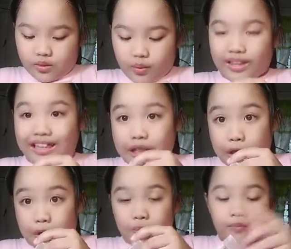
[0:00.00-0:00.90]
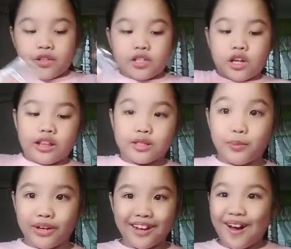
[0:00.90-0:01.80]
with glue. So let's
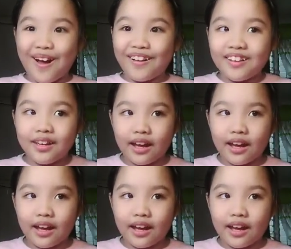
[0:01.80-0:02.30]
put it all.